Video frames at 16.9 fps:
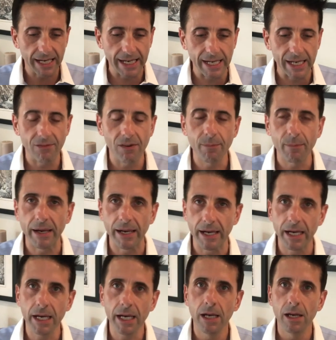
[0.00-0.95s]
given
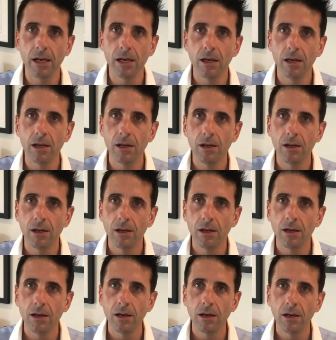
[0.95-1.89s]
me
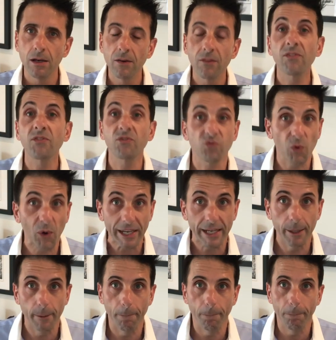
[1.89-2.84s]

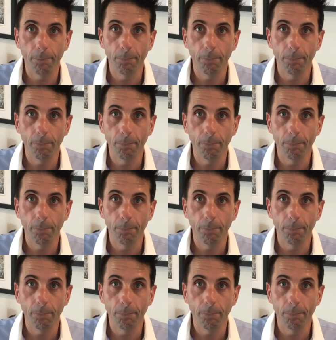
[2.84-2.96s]
freedom.